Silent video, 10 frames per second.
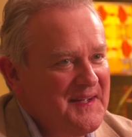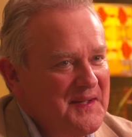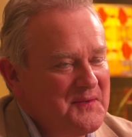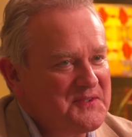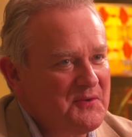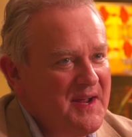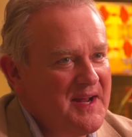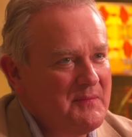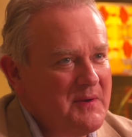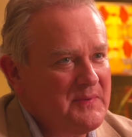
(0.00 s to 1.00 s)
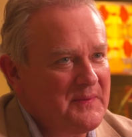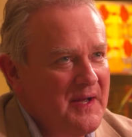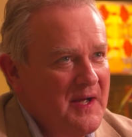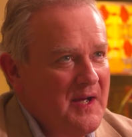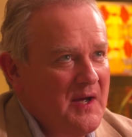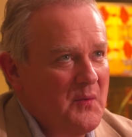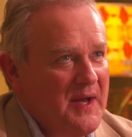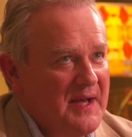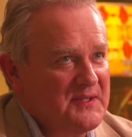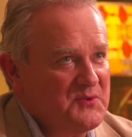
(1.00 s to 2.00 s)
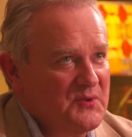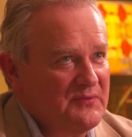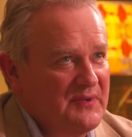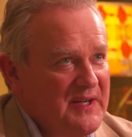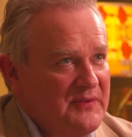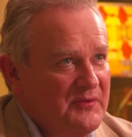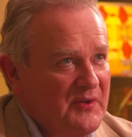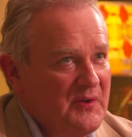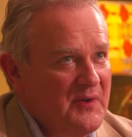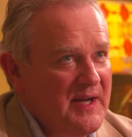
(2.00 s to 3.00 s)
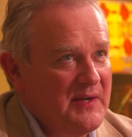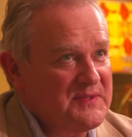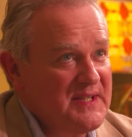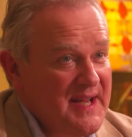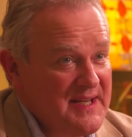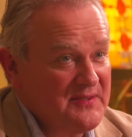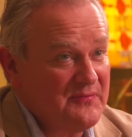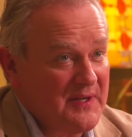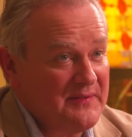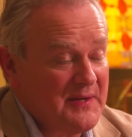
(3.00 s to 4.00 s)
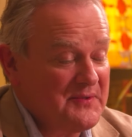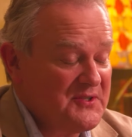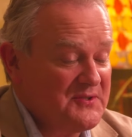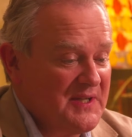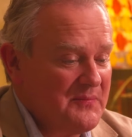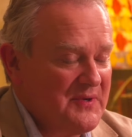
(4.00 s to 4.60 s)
it was great. I remember we had a sort of read through, and it was the end of one of they were shooting a